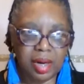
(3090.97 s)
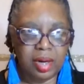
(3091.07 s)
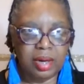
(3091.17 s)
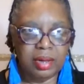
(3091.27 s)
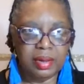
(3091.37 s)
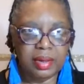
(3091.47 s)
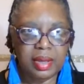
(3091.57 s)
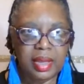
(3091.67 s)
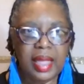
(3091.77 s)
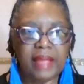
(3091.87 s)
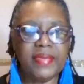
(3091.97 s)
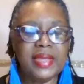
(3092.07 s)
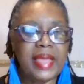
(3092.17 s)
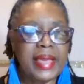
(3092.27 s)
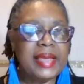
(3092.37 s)
her and
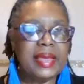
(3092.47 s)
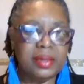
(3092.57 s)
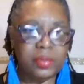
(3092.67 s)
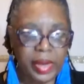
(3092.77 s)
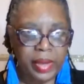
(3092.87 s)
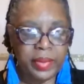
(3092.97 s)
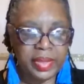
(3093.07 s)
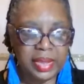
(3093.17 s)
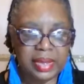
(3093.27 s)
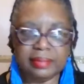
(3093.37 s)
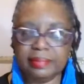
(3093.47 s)
think they can get away with it.